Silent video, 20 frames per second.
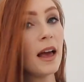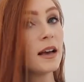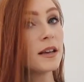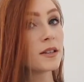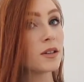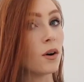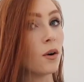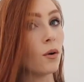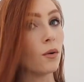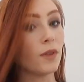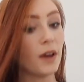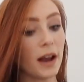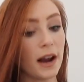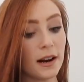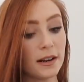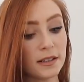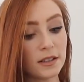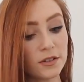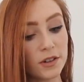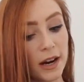So the
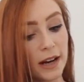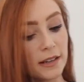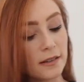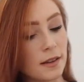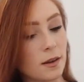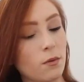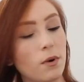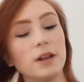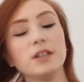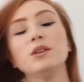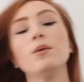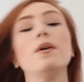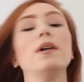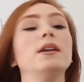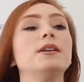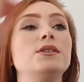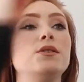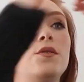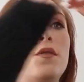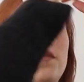hair is straight, and then what you
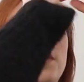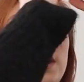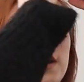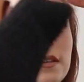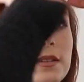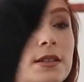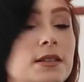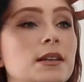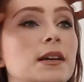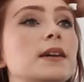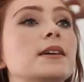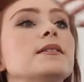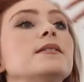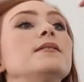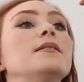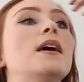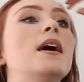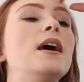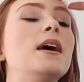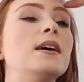want to do first
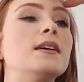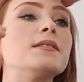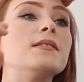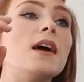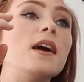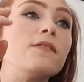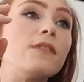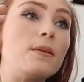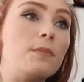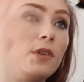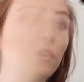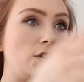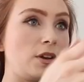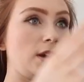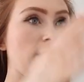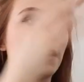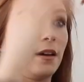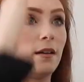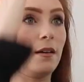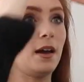is, sorry if I'm
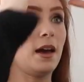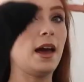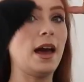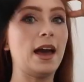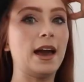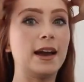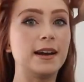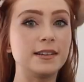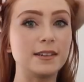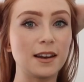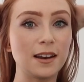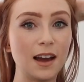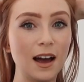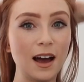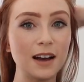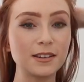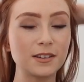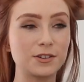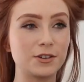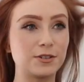looking ahead a
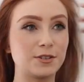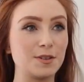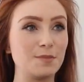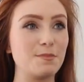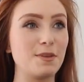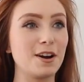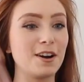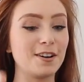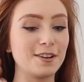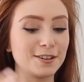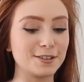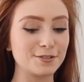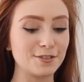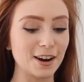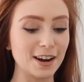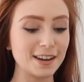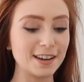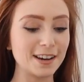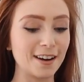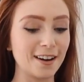lot, just the mirror is
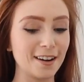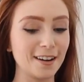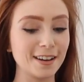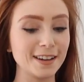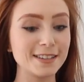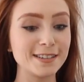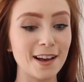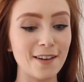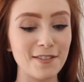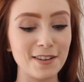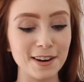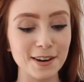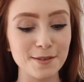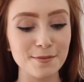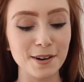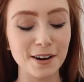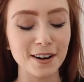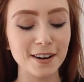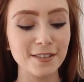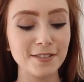right here and I definitely need a
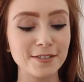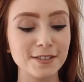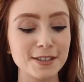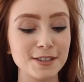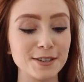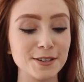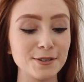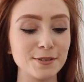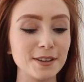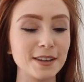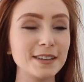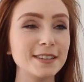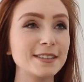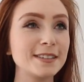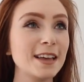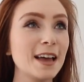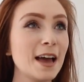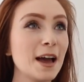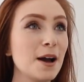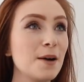mirror to do
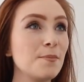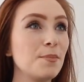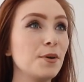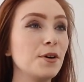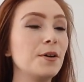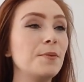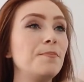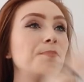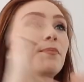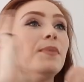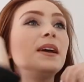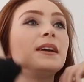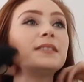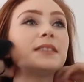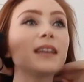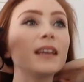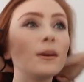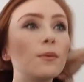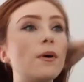this. But basically